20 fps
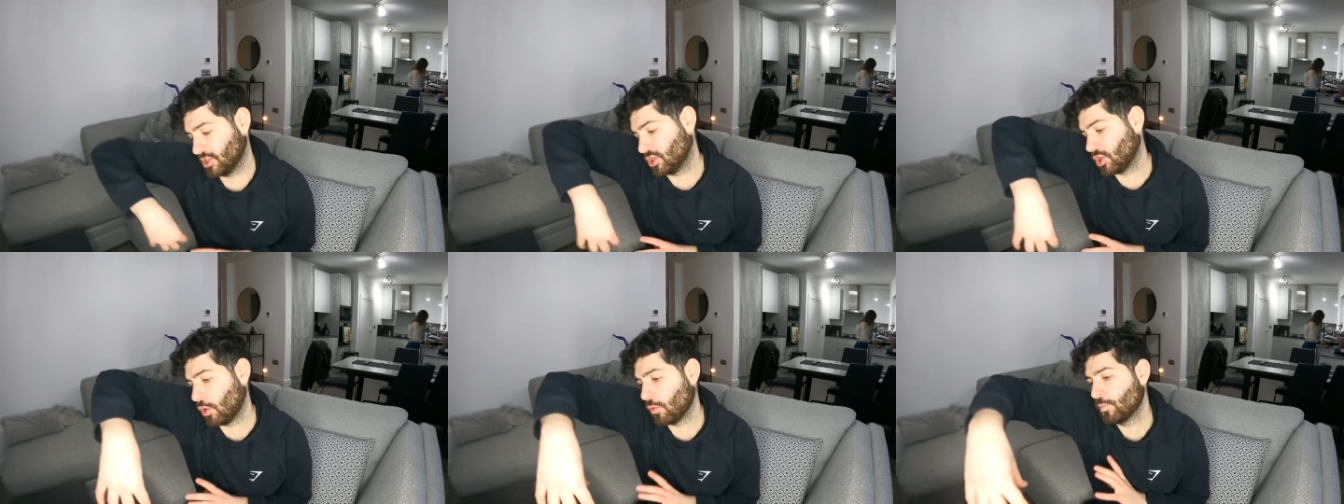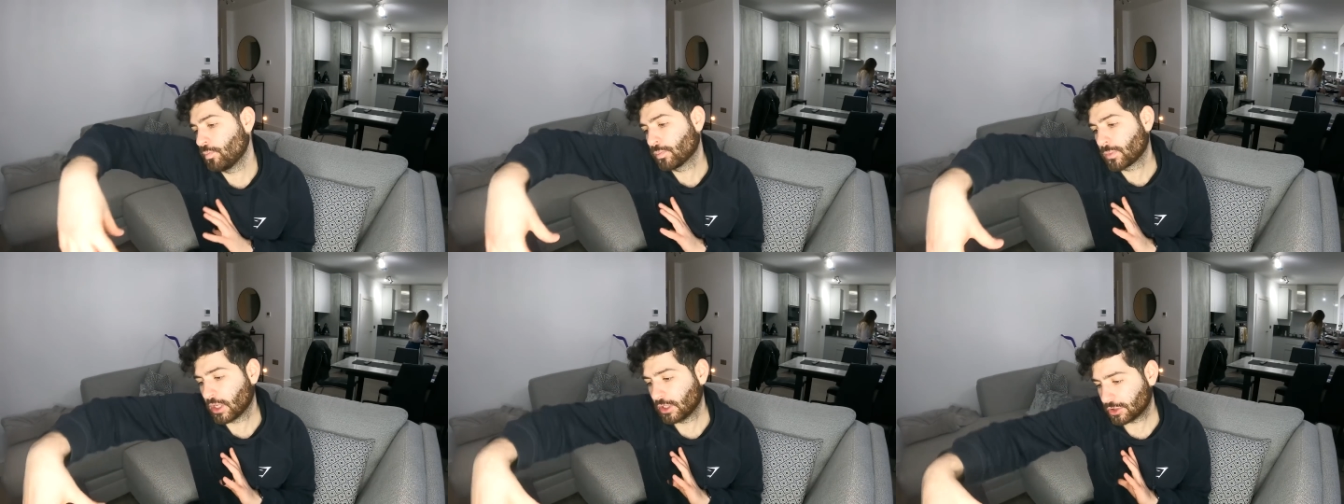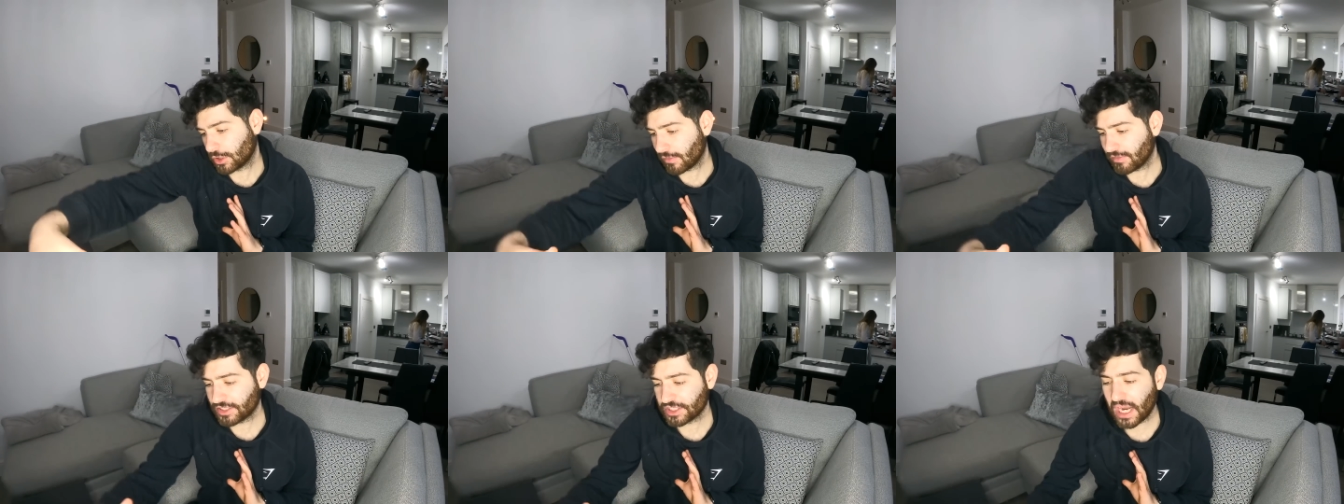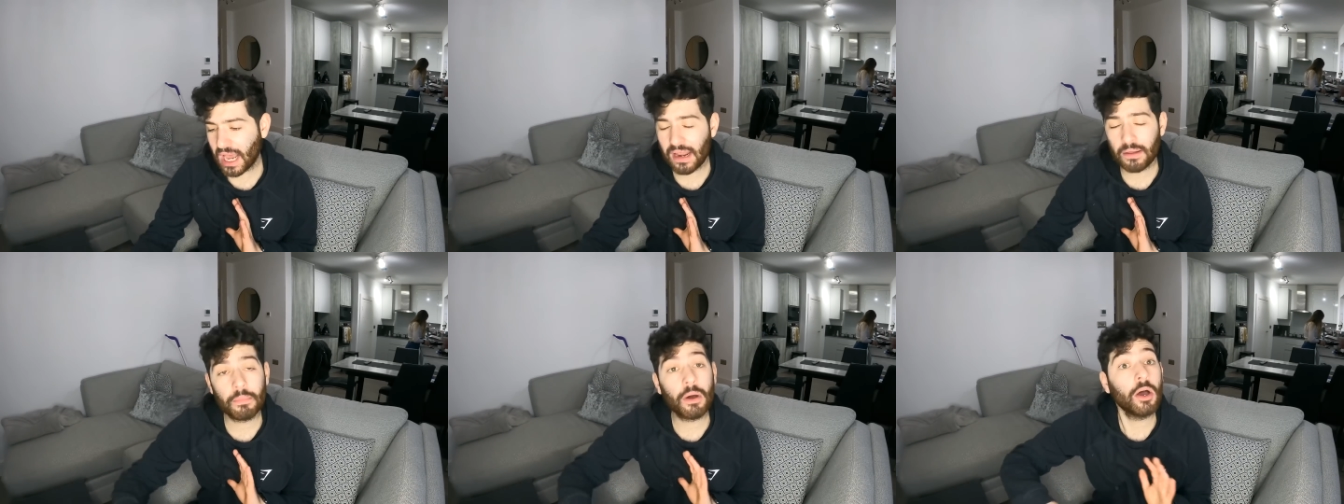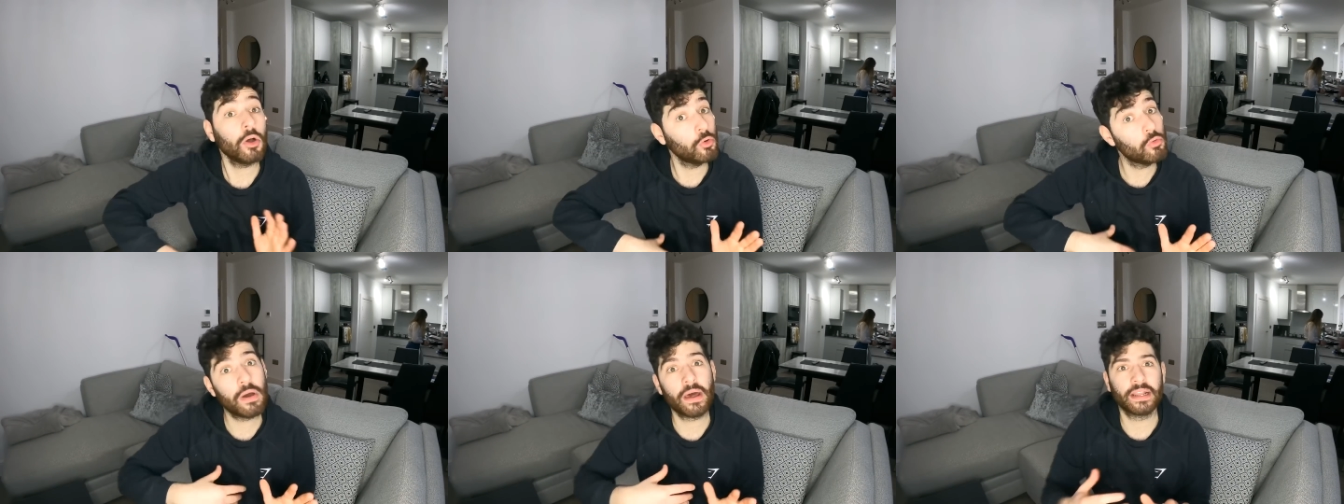So Trevor
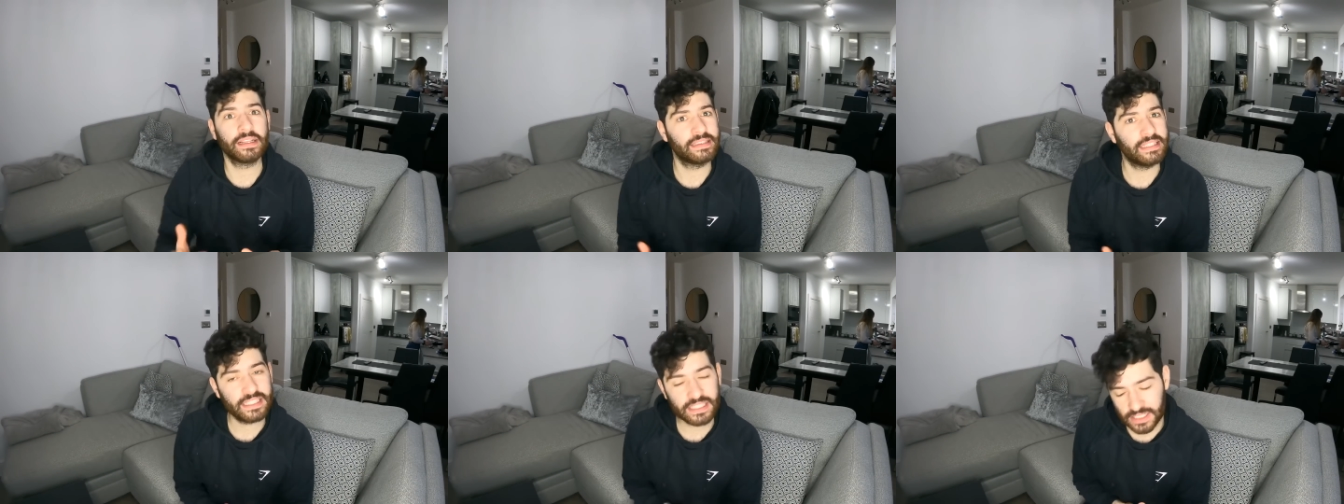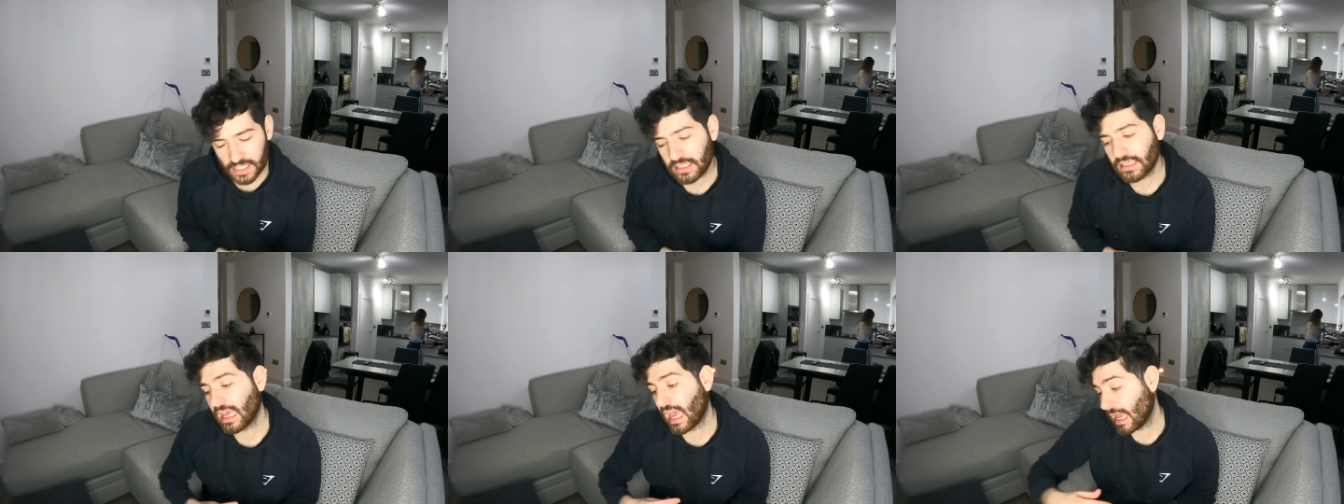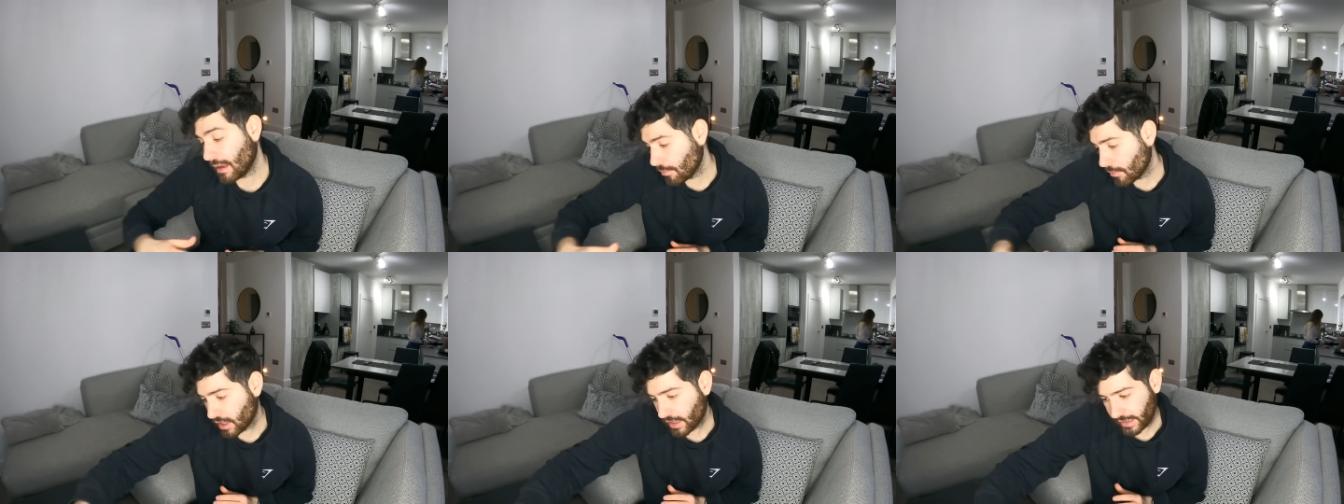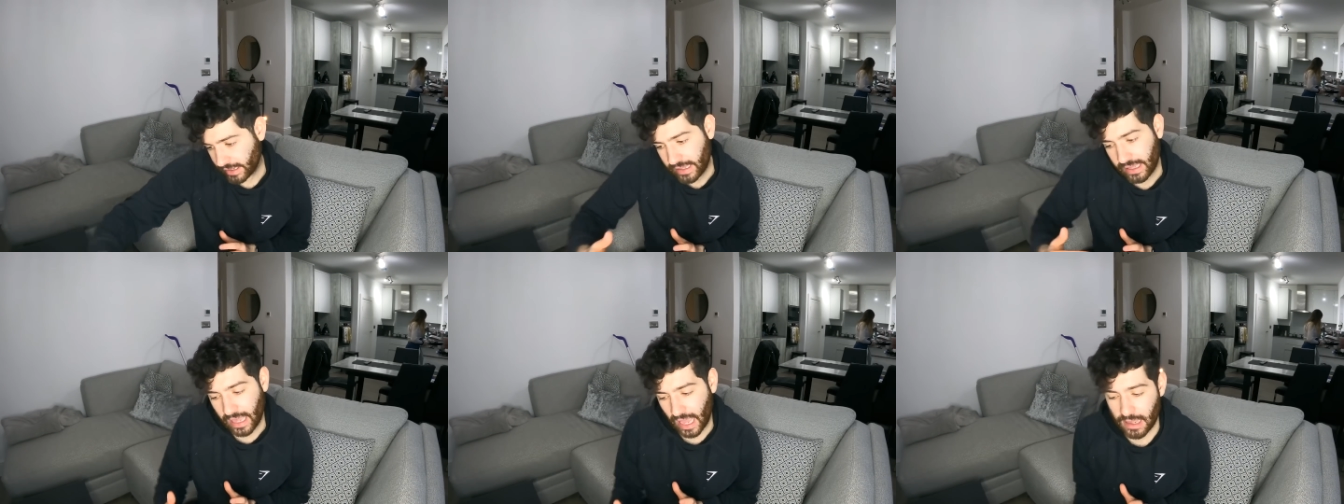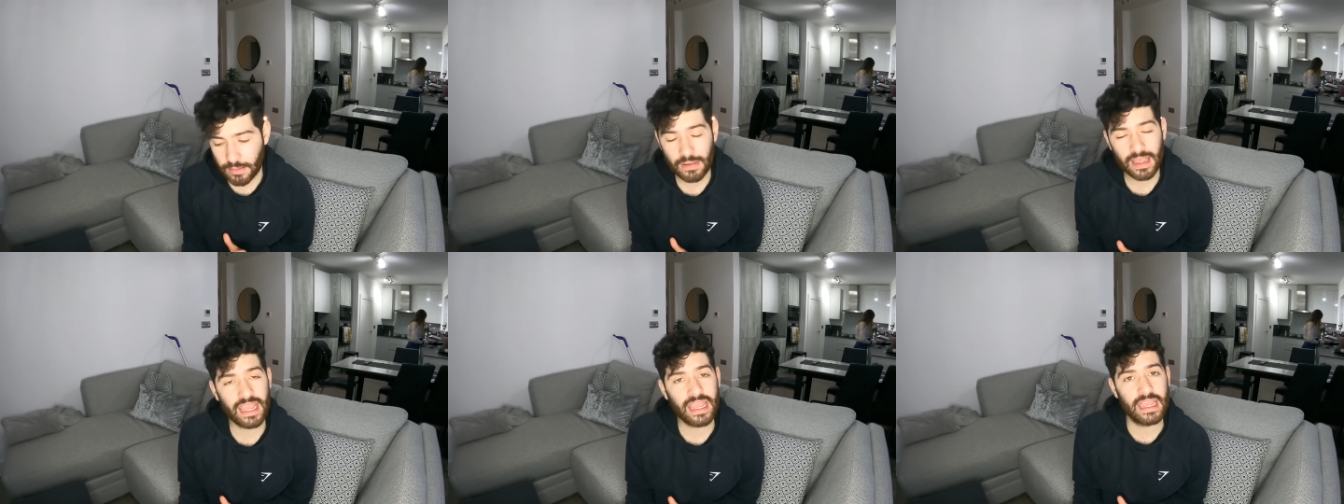Chalobah, who had a decent game,
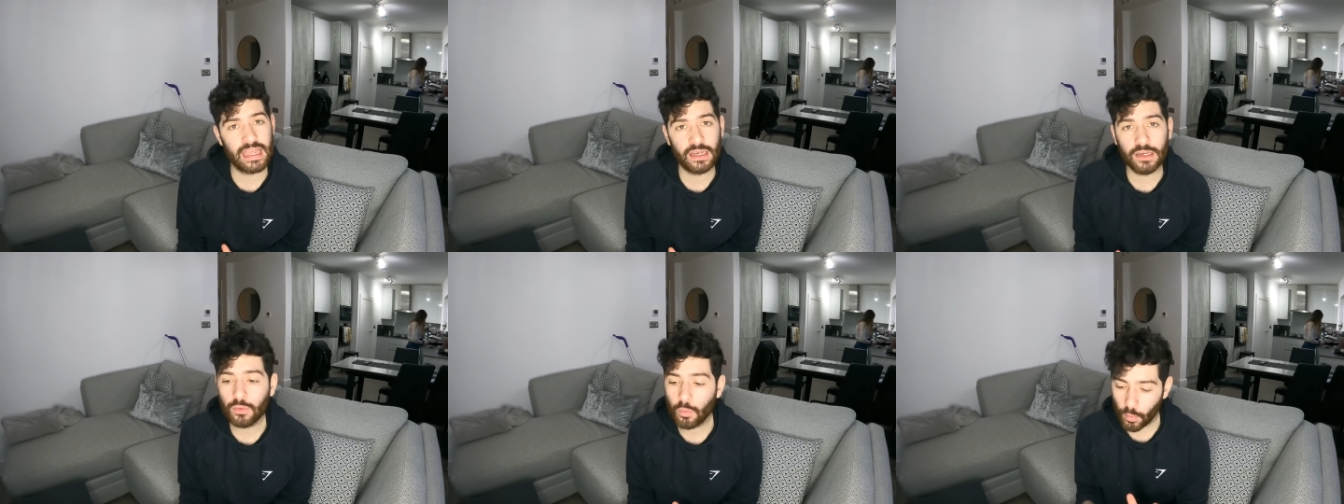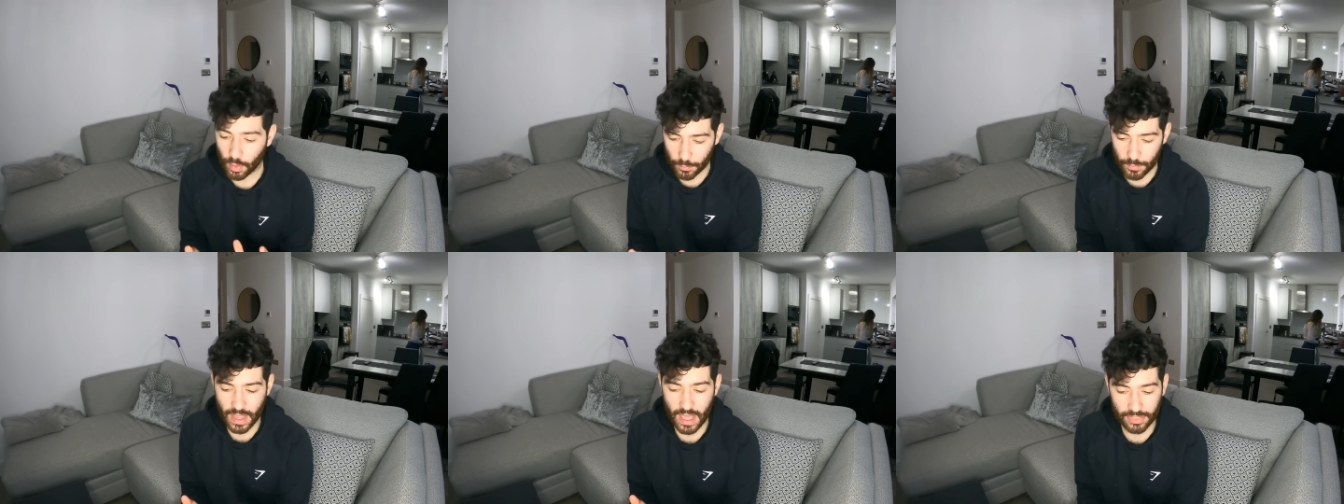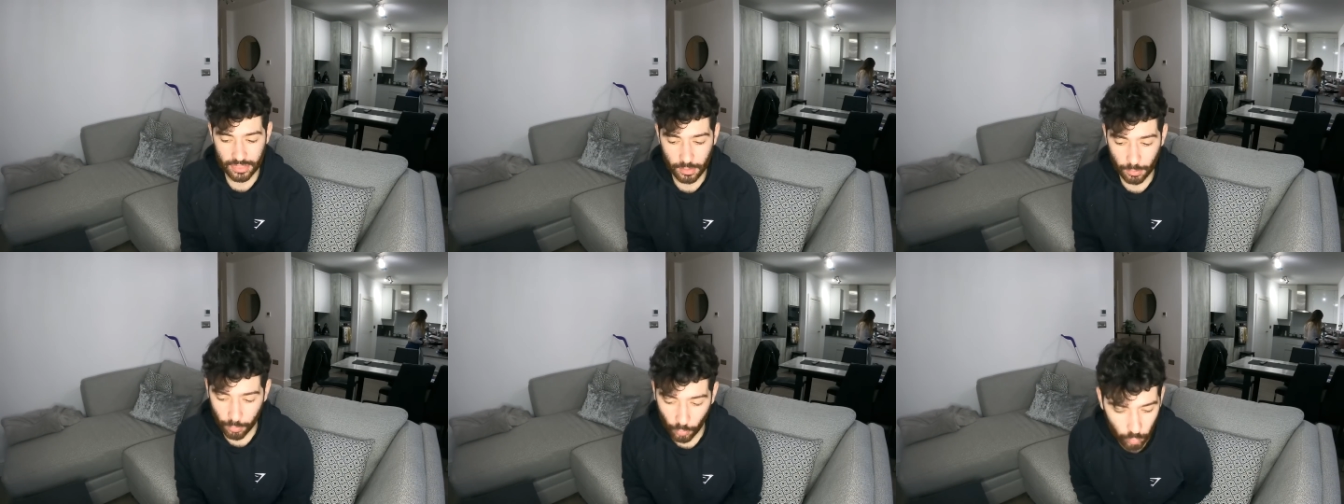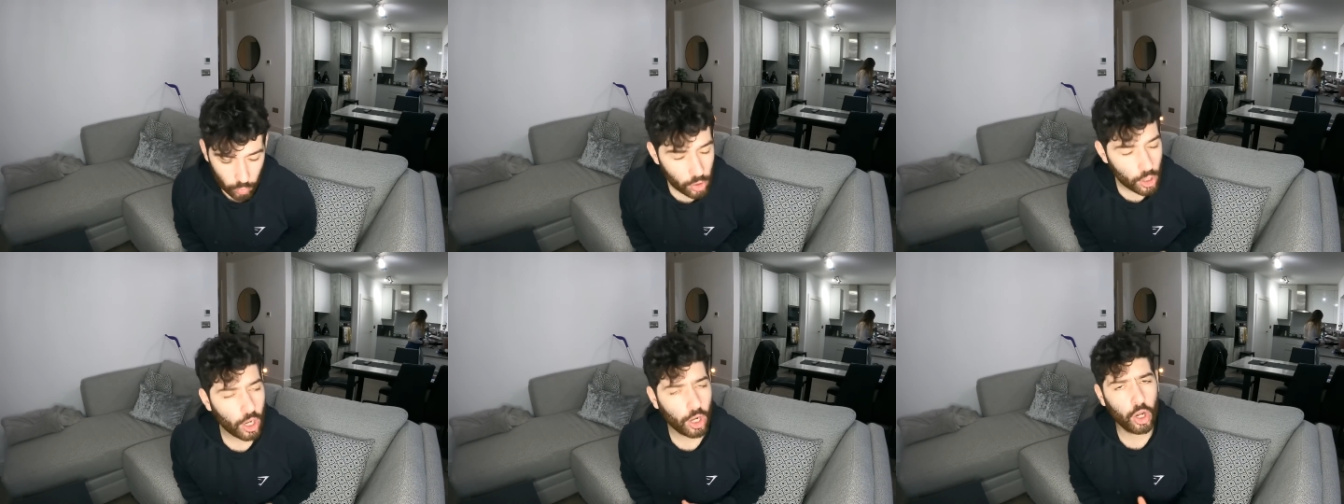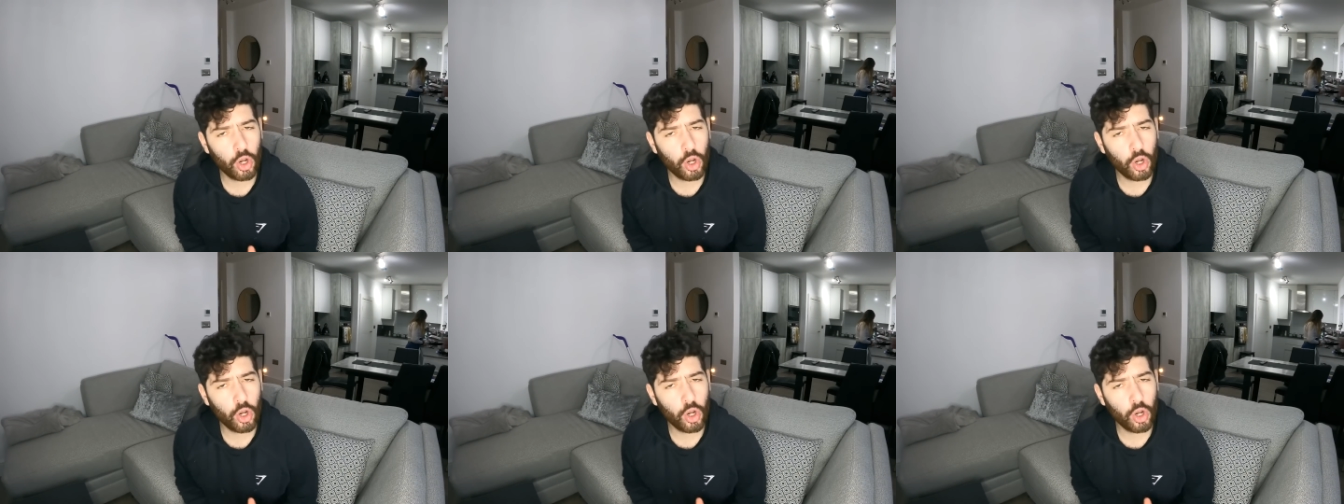came in when we had the ball.